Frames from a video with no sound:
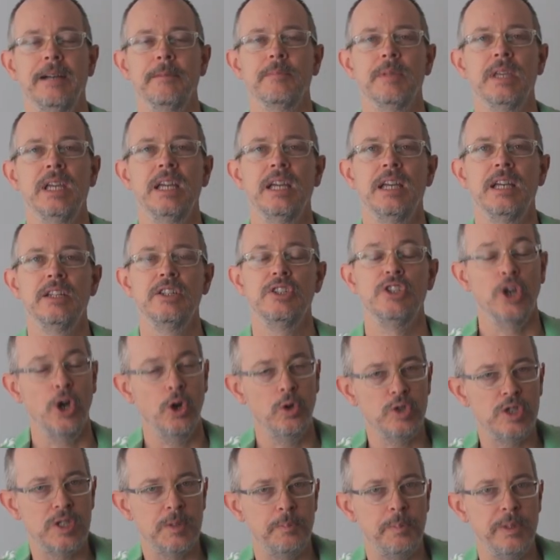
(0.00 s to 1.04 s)
yeah.
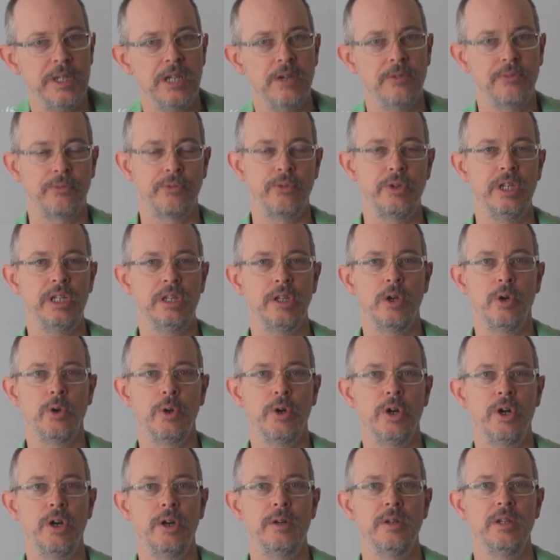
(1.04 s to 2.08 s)
Don't be a
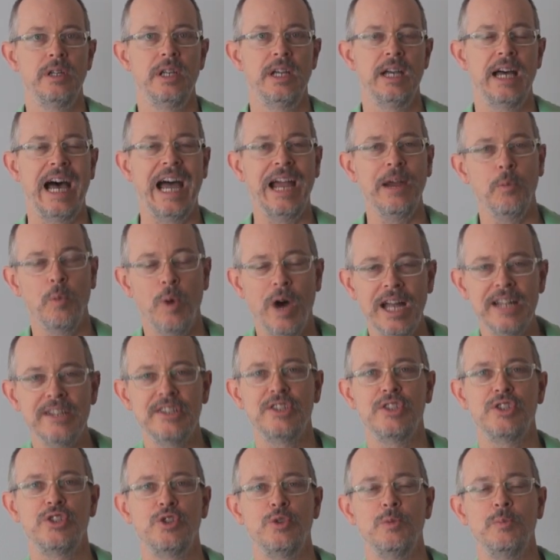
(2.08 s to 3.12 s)
freeloader. I want
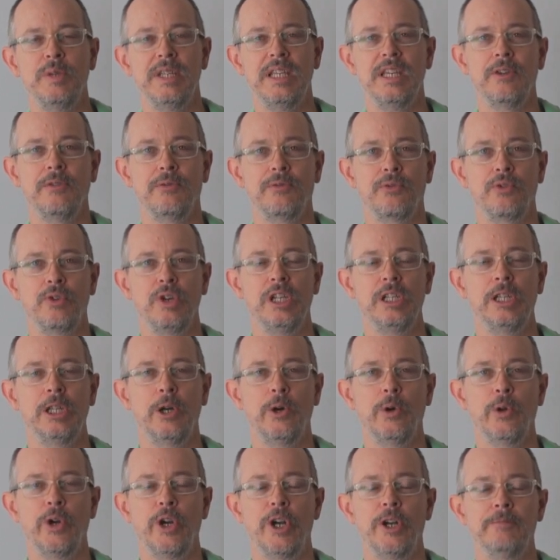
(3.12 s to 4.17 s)
to be a
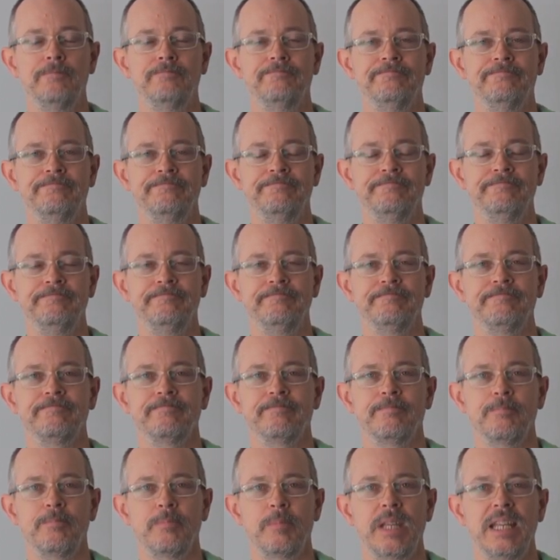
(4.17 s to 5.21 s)
freeloader. Mm -hmm.
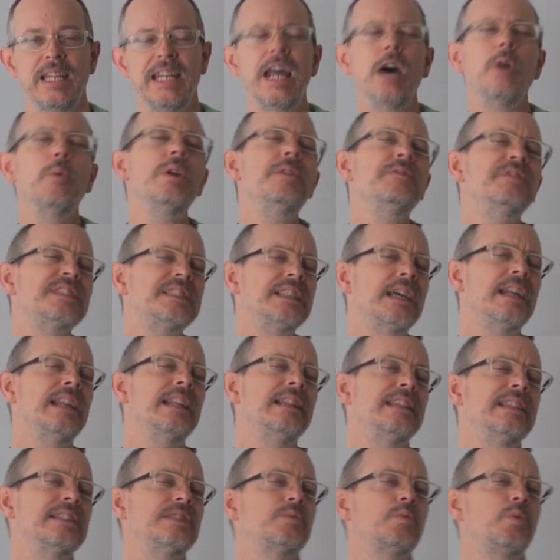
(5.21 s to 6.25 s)
Now we've
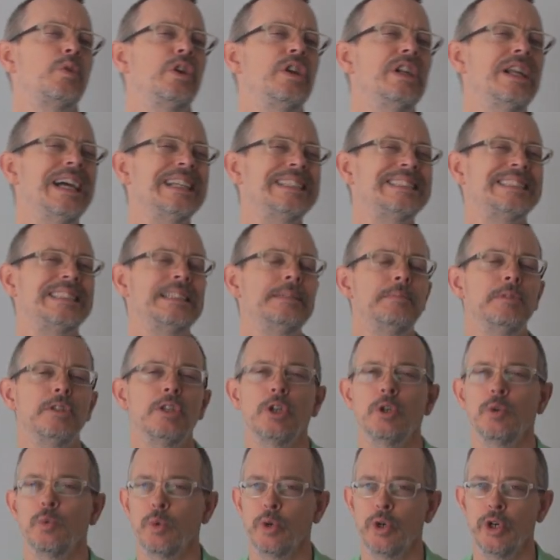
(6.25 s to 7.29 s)
studied this word, a
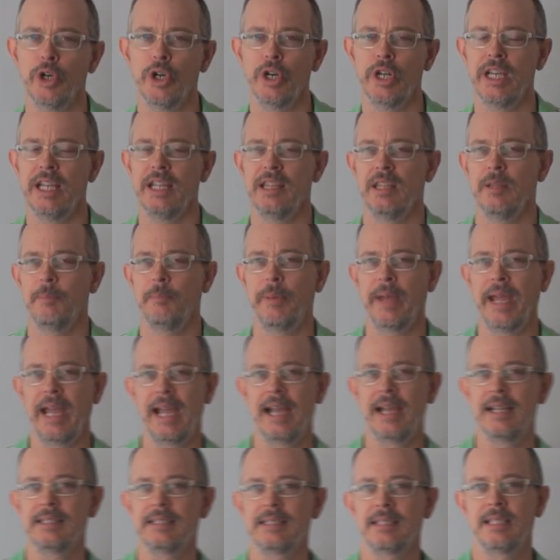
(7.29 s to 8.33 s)
similar word in the
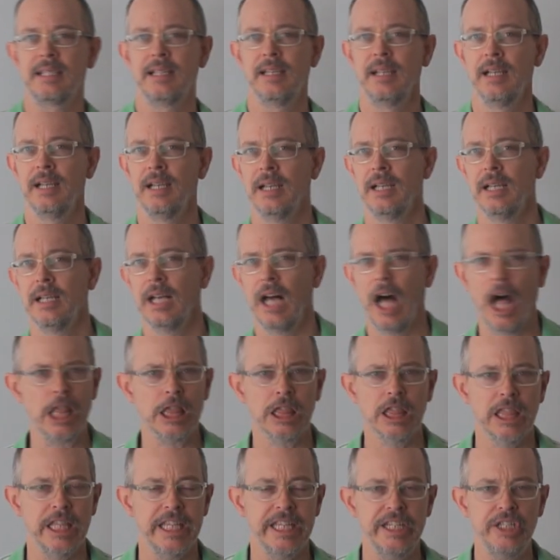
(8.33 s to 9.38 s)
past, a
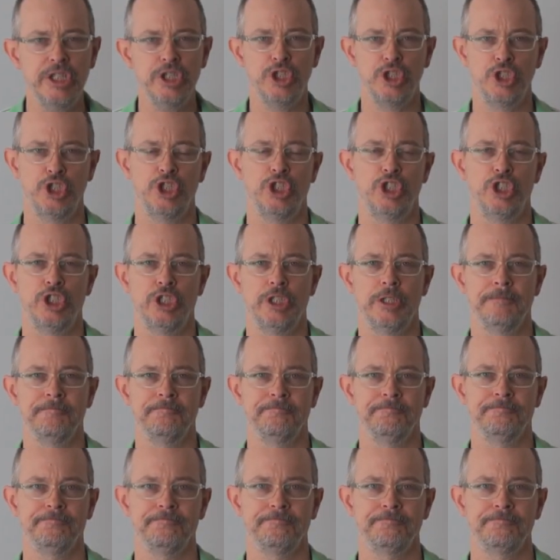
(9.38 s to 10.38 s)
leech.